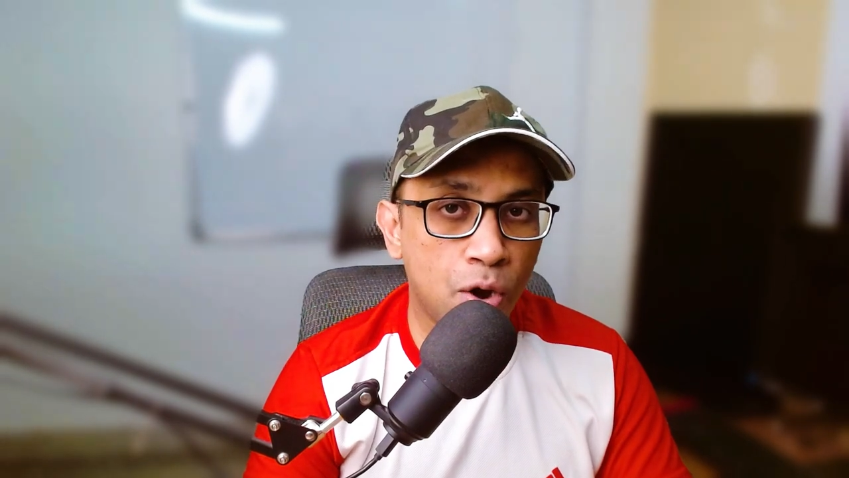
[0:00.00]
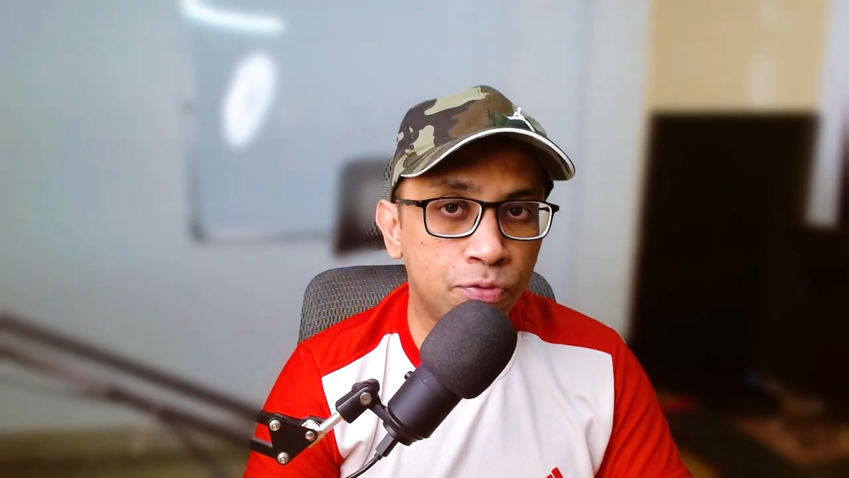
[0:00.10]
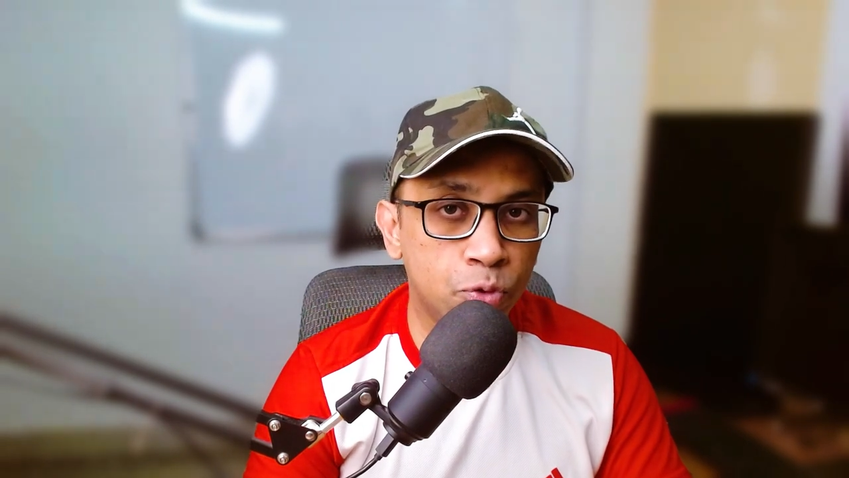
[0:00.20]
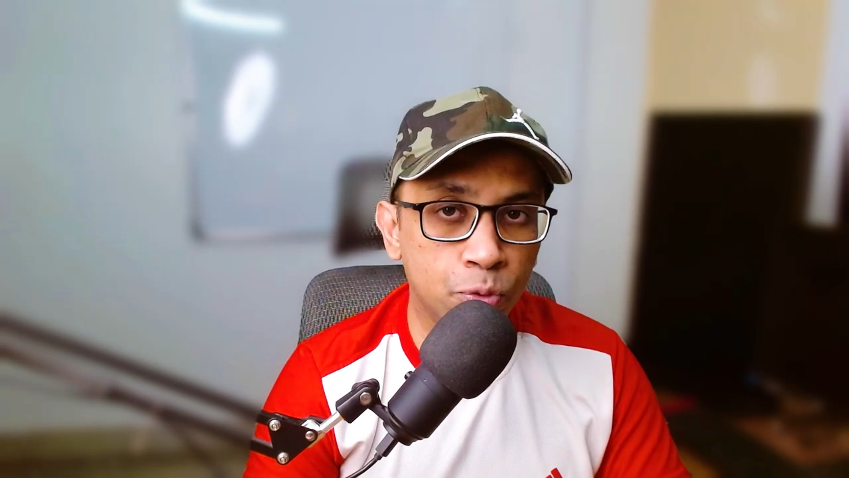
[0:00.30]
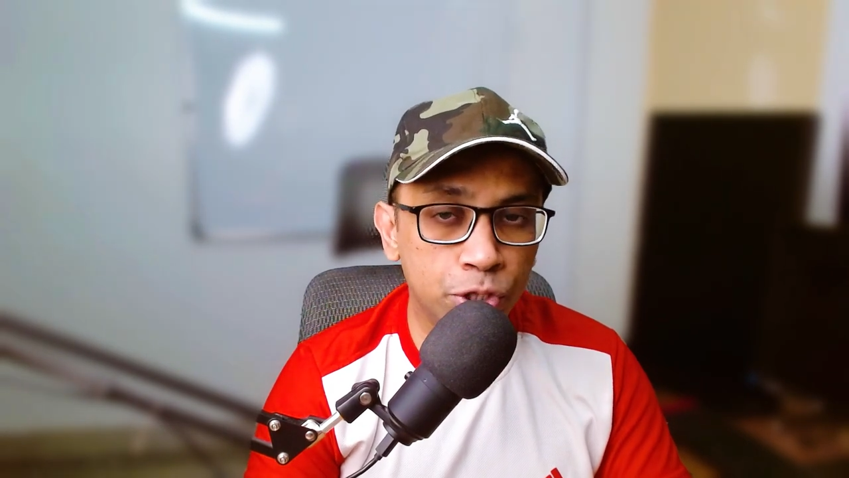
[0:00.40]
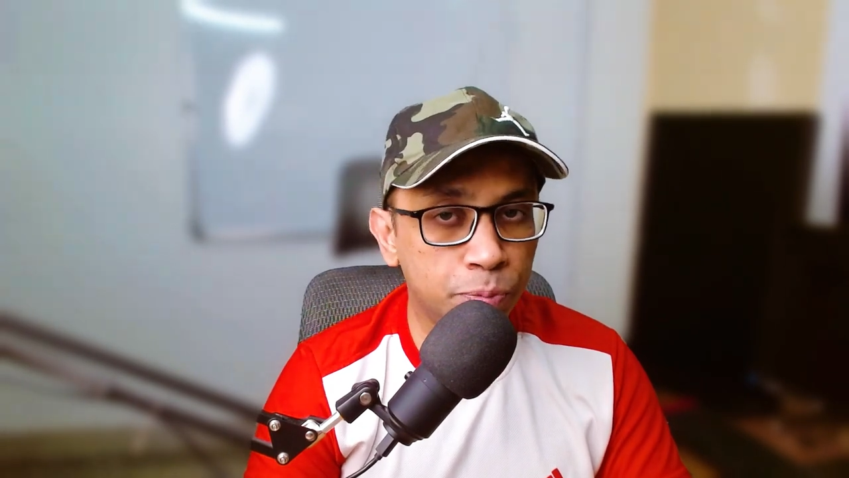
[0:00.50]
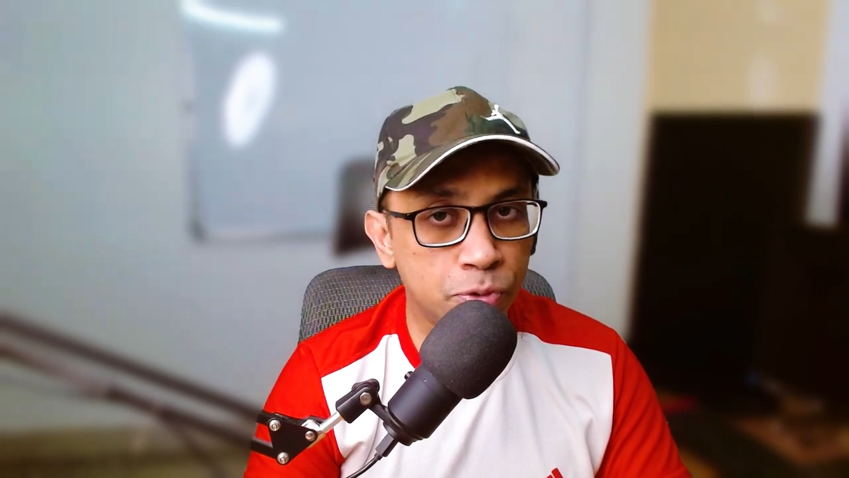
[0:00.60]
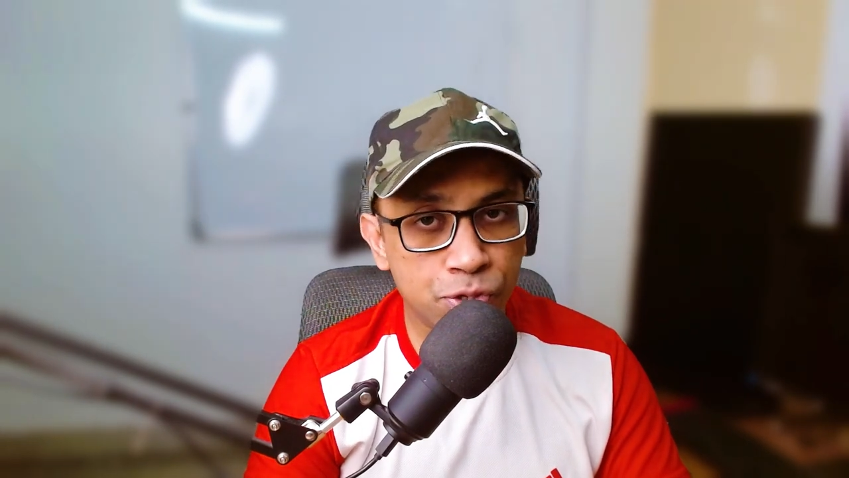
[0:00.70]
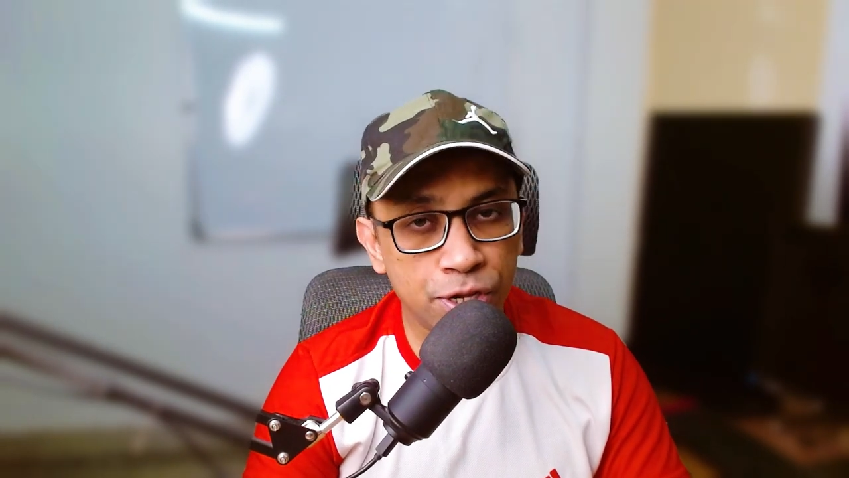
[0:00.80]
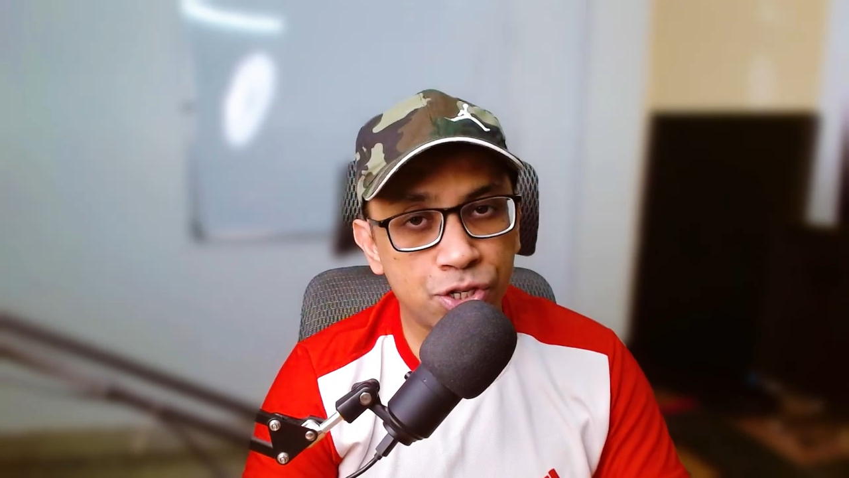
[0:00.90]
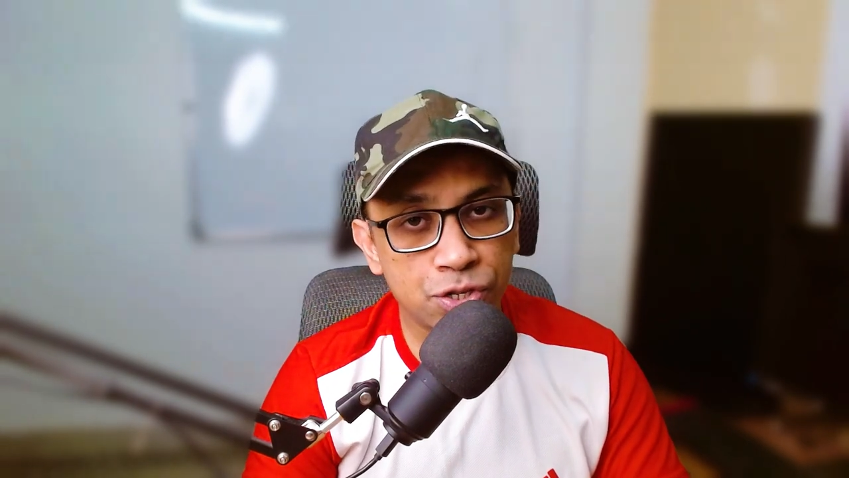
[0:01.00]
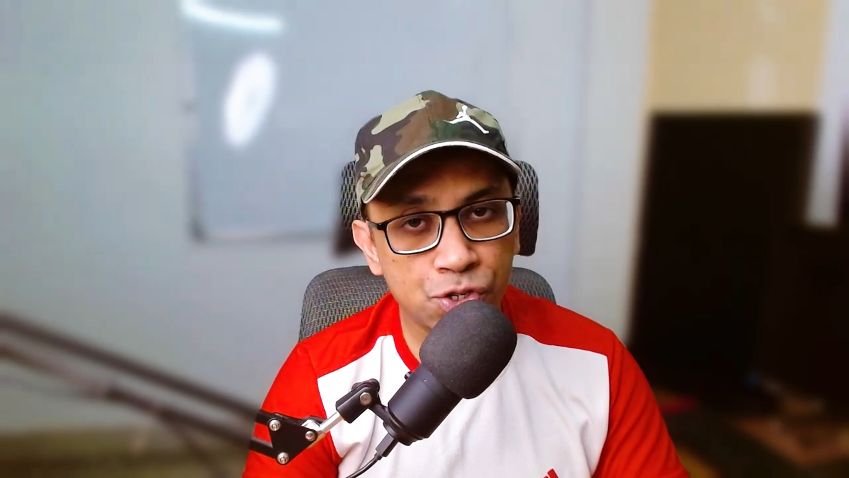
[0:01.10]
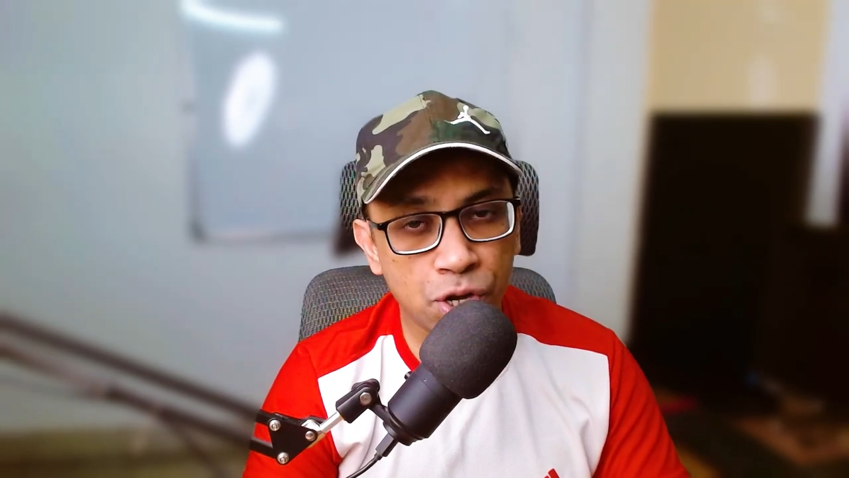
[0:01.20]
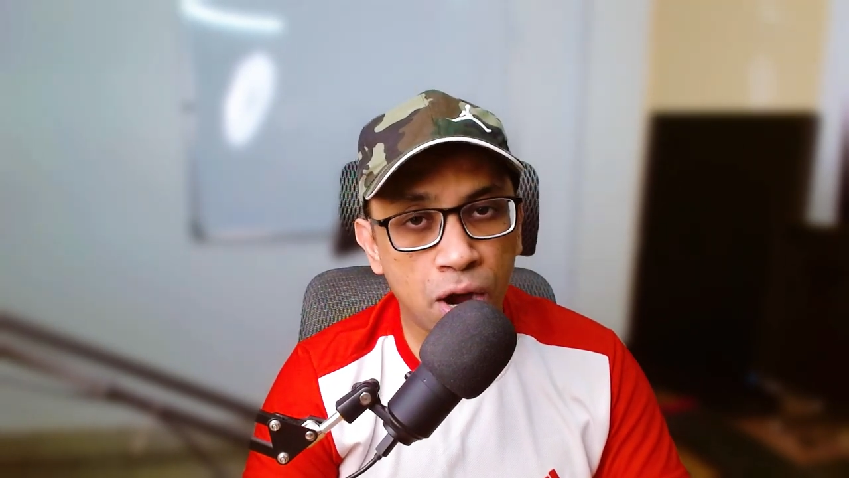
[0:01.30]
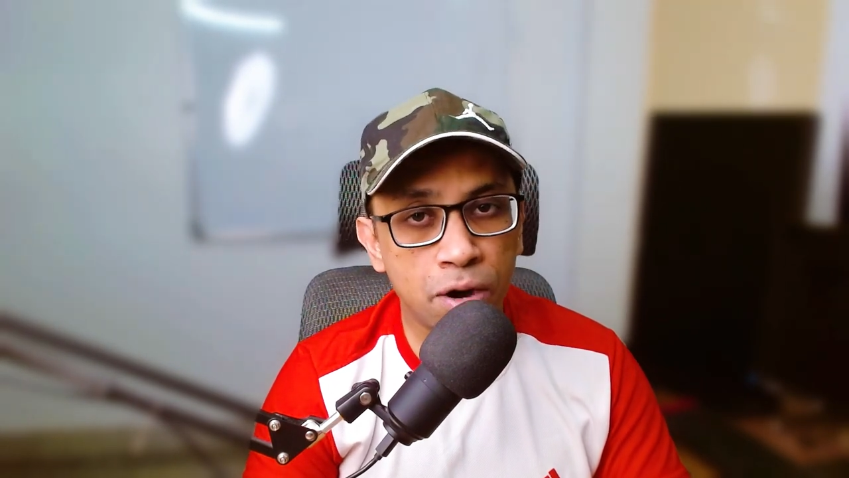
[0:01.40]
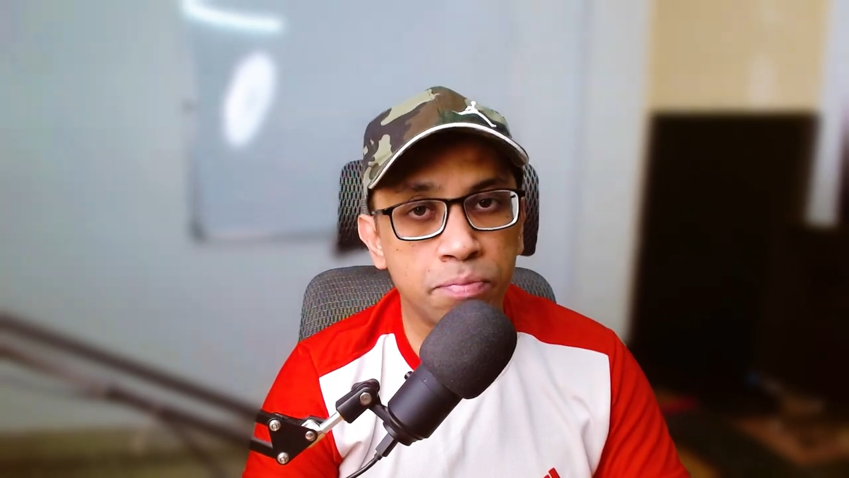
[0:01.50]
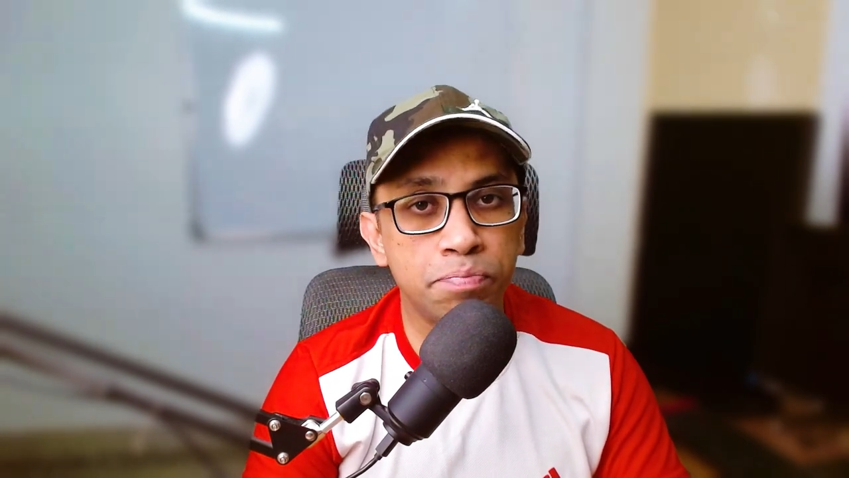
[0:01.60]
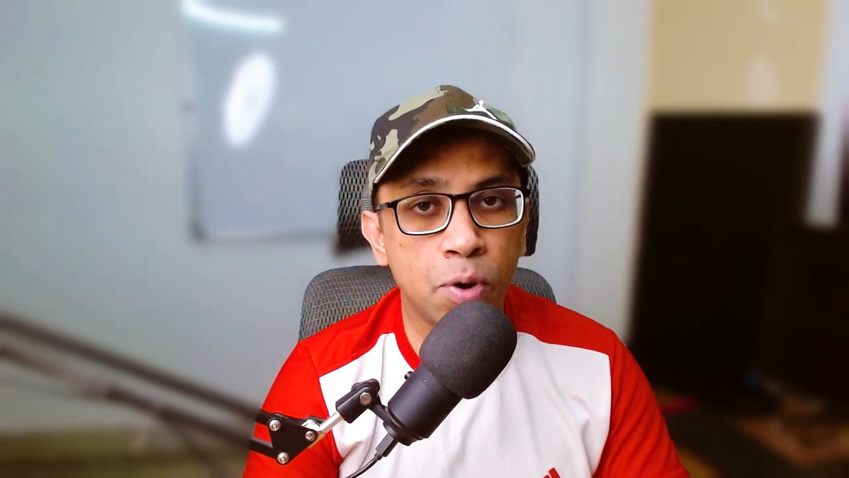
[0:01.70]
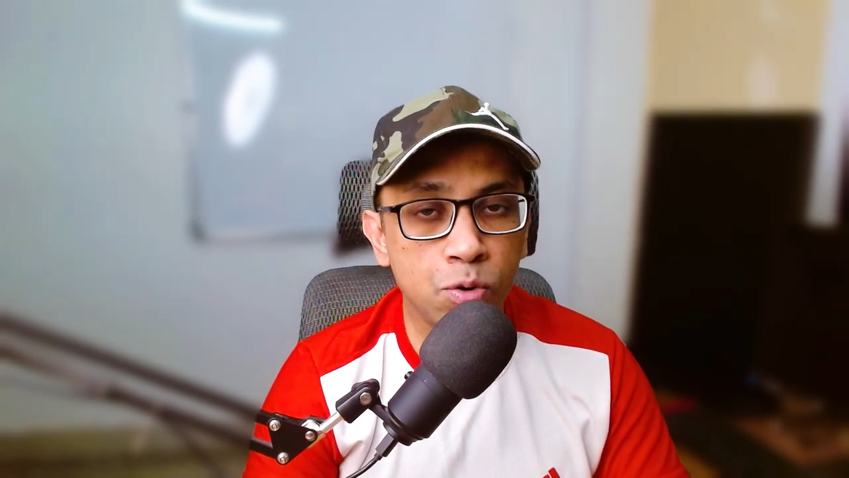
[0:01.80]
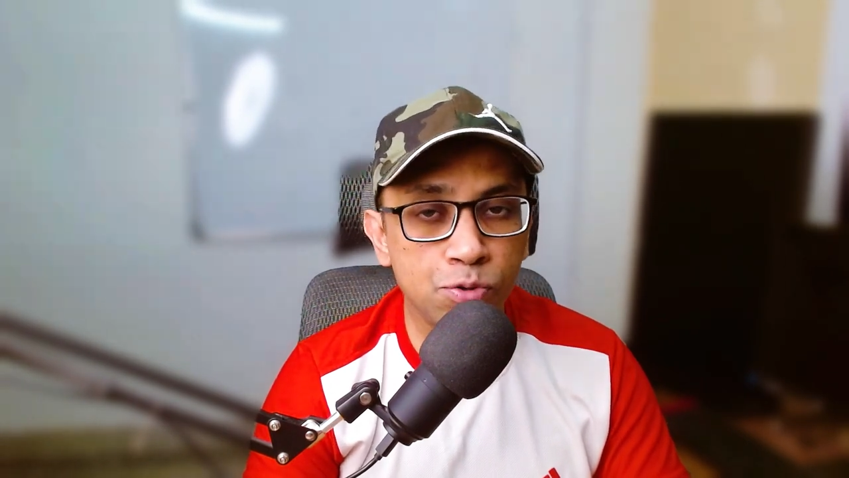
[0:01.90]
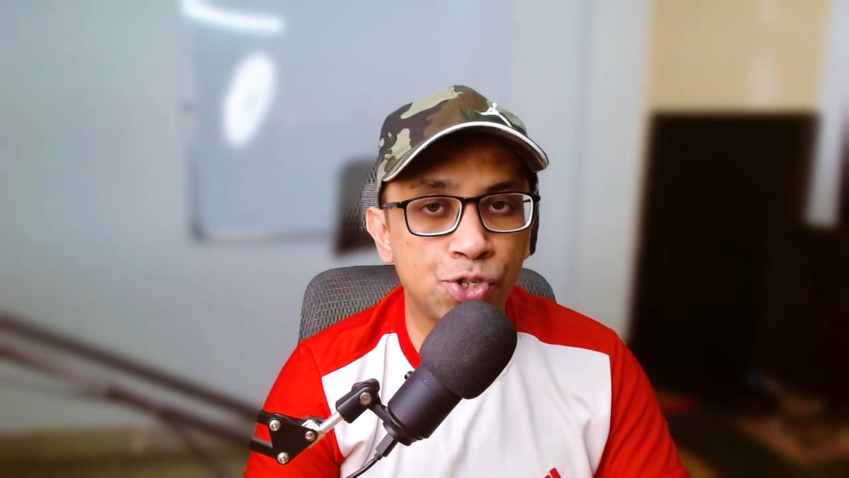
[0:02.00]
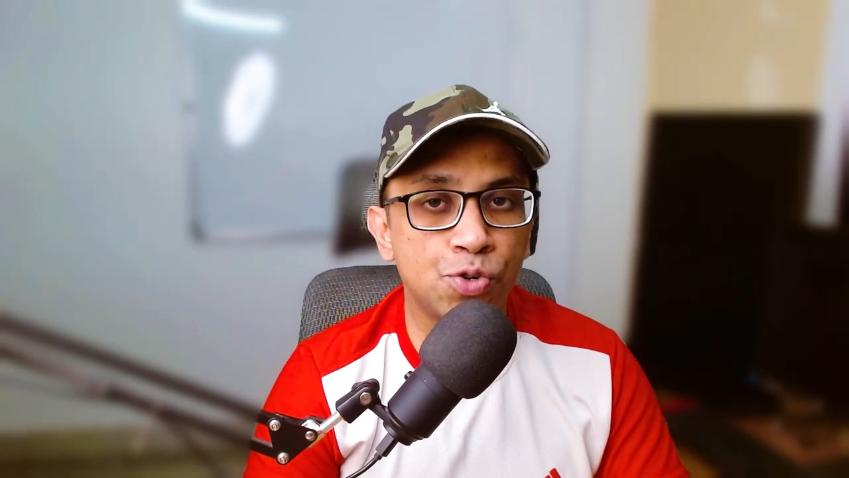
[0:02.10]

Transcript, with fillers: of which positions are most